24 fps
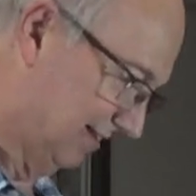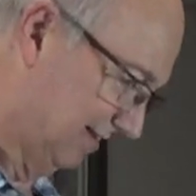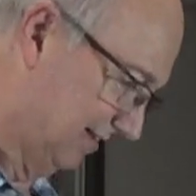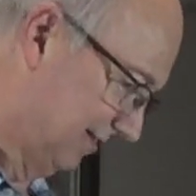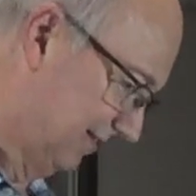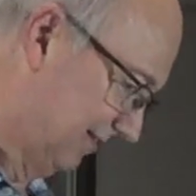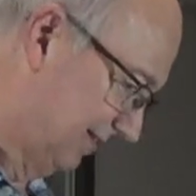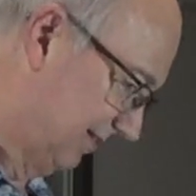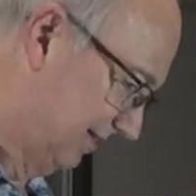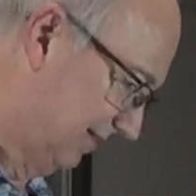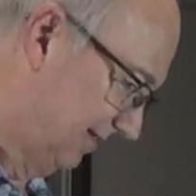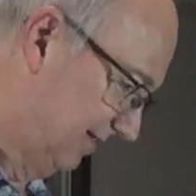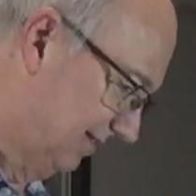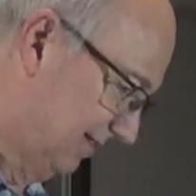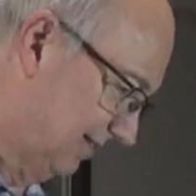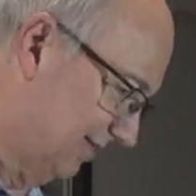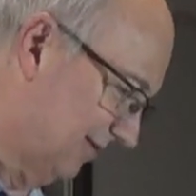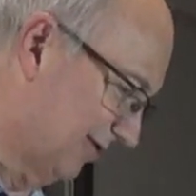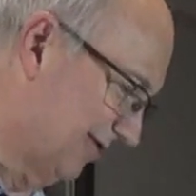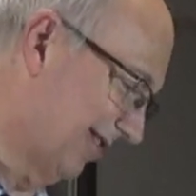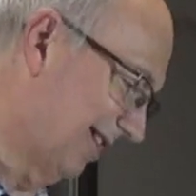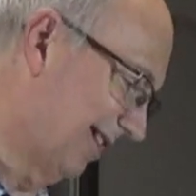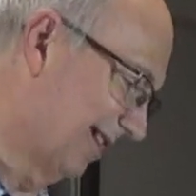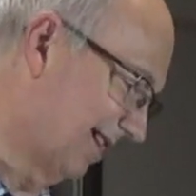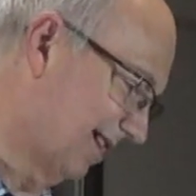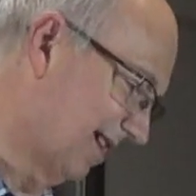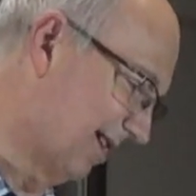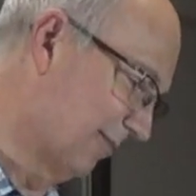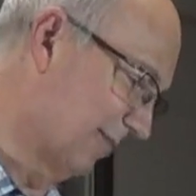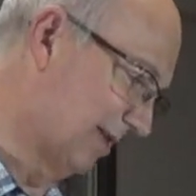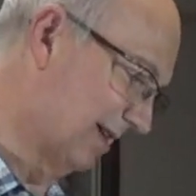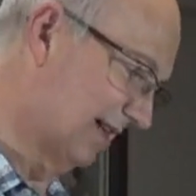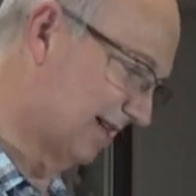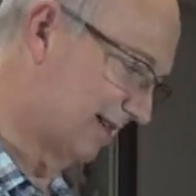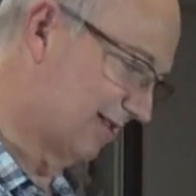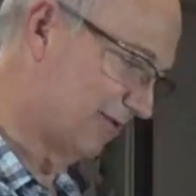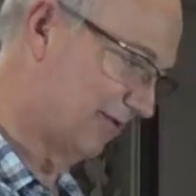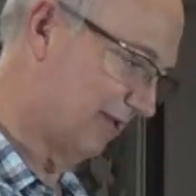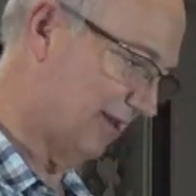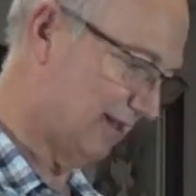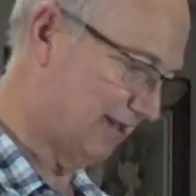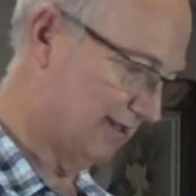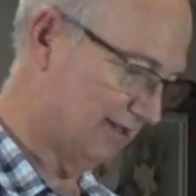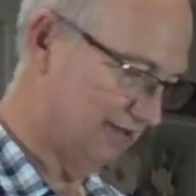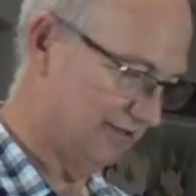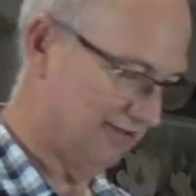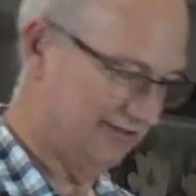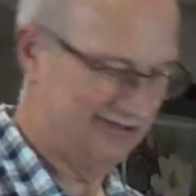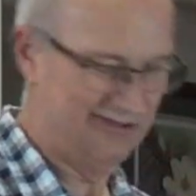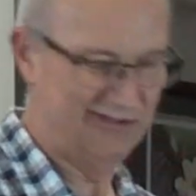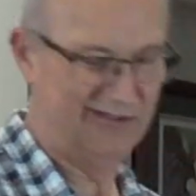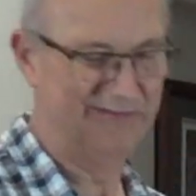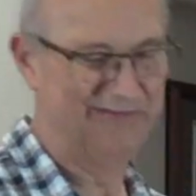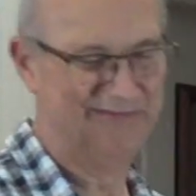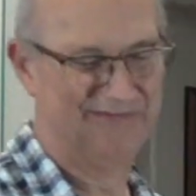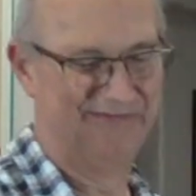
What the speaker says: Of course, I like almond extract too. So